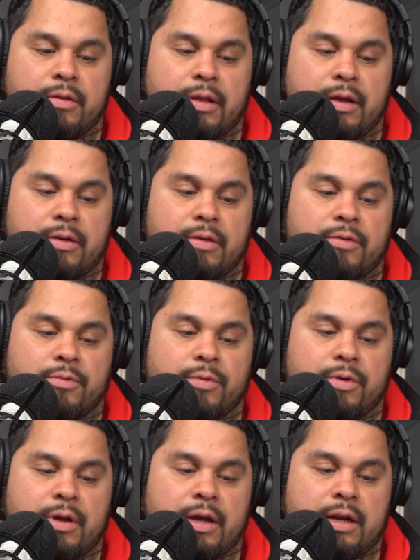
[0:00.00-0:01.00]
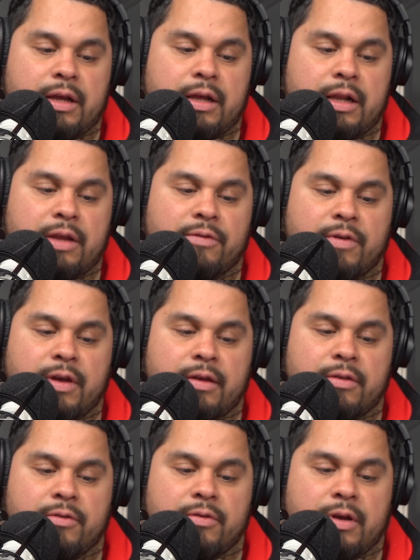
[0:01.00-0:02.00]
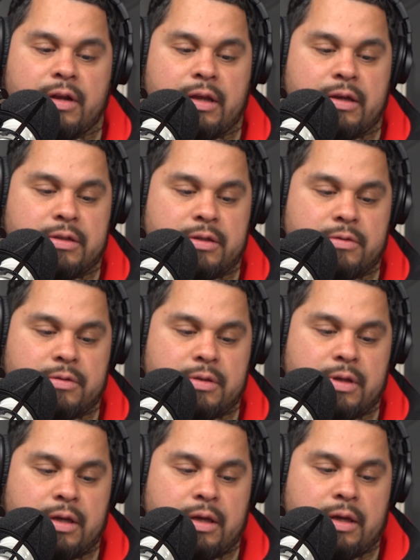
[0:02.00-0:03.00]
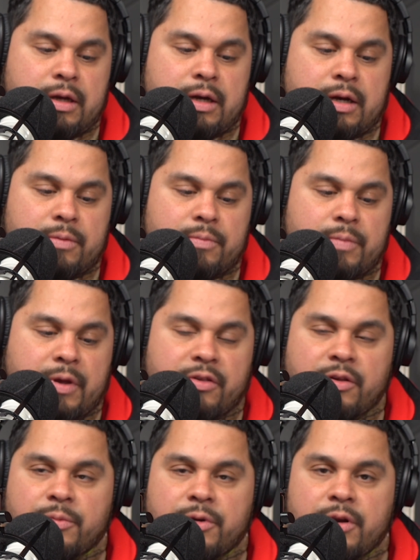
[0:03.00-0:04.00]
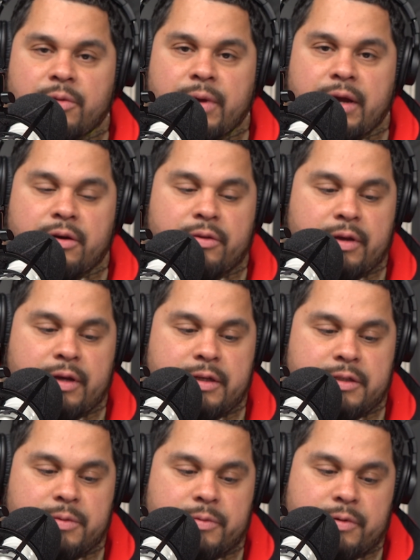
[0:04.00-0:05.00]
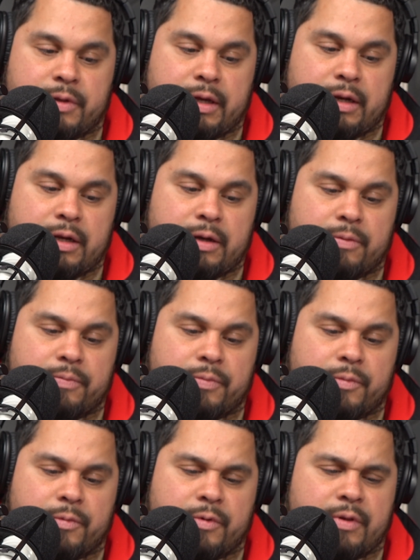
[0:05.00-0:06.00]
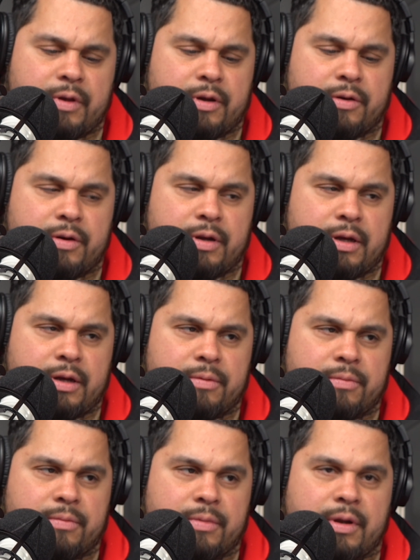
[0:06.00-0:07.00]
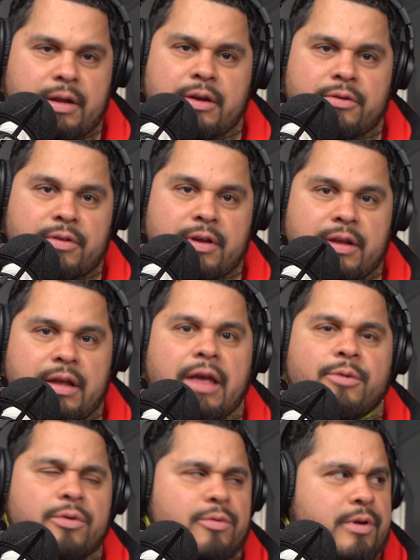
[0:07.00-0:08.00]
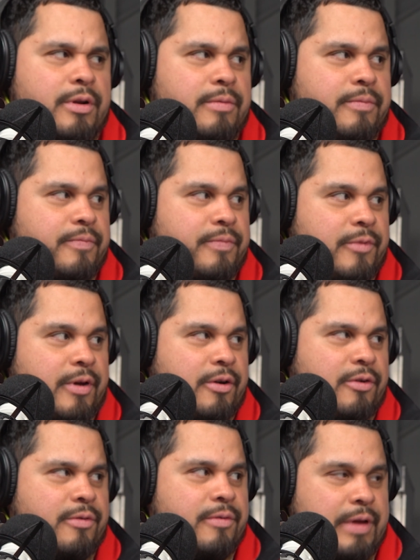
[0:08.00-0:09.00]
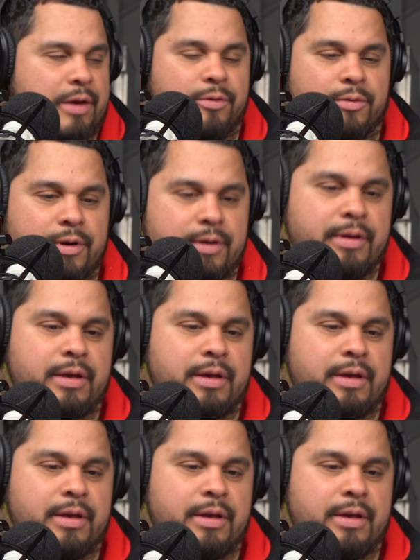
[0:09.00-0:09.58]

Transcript: that this would kind of alleviate those kind of issues. Basically putting it back on the customer that, what's it called? I know it's 811, right? Or 811?